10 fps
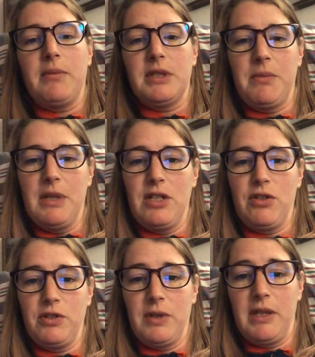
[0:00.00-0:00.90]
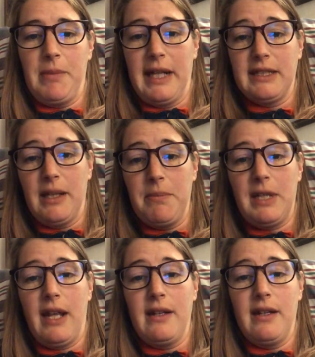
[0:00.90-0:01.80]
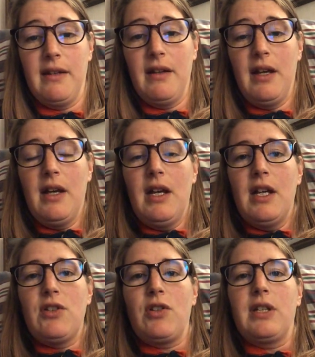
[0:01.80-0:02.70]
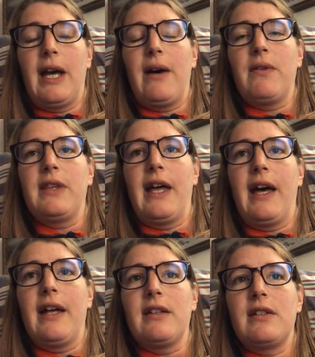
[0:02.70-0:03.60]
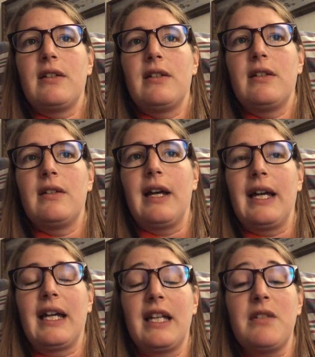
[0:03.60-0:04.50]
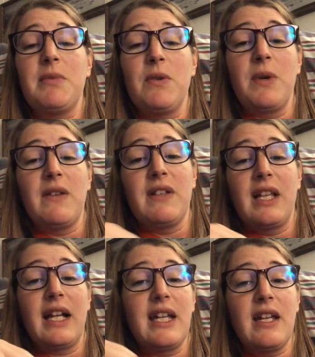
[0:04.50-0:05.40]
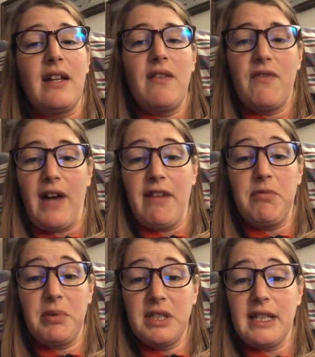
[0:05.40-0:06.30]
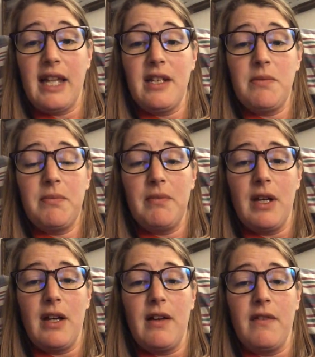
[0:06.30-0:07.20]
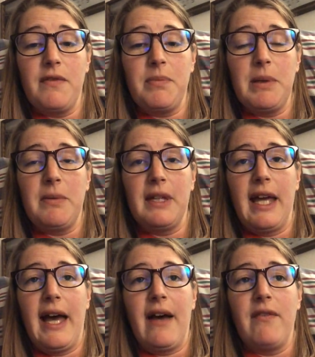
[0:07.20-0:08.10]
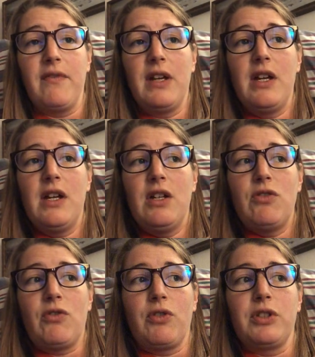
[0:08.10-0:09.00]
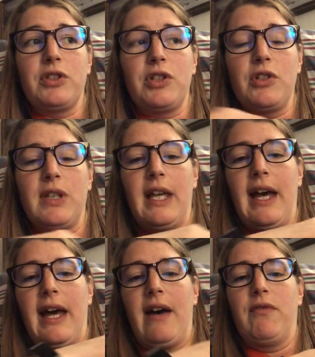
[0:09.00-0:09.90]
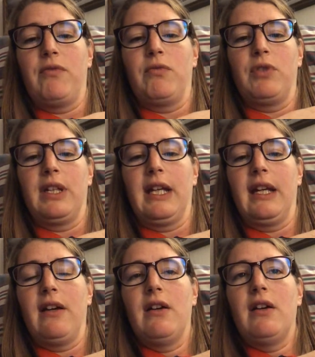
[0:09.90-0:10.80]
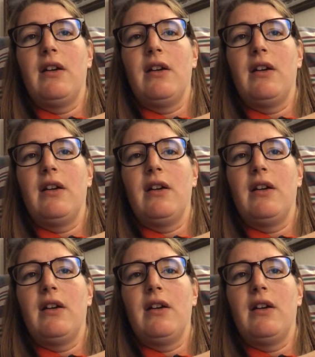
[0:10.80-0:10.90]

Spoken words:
some issues with the bicep tendon. Turned out that I got to be one of the lucky 5% of people that have shoulder surgery that have really,